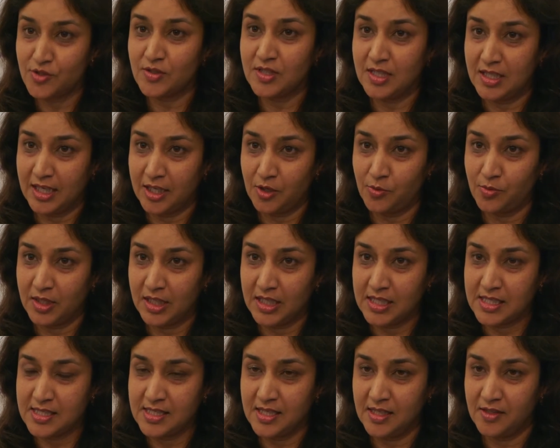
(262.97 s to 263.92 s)
to the network
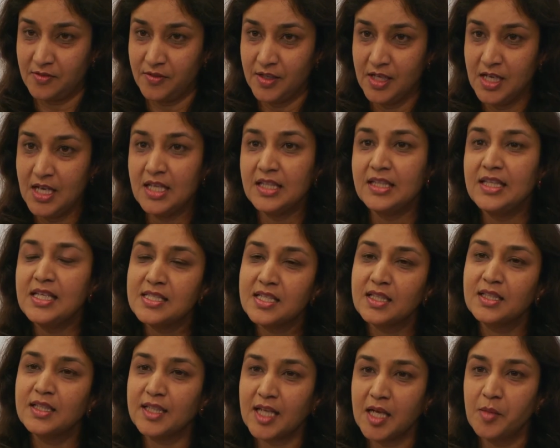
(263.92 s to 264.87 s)
itself. These
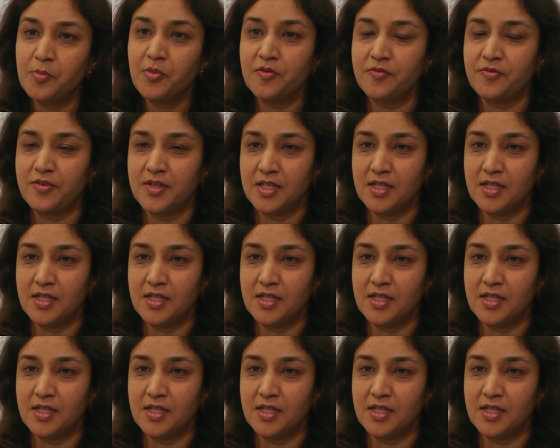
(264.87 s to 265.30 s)
are the type of